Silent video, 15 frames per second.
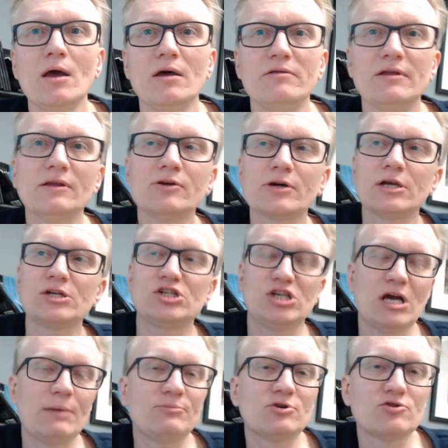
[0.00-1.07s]
Then look at
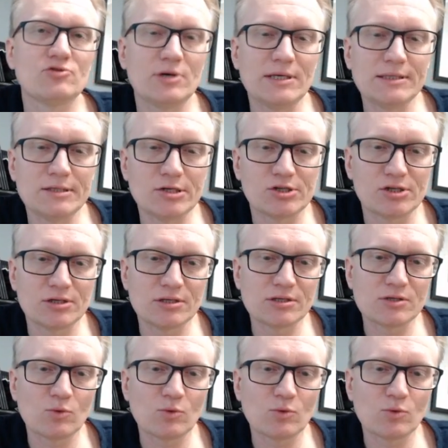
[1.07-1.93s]
chapter transitions.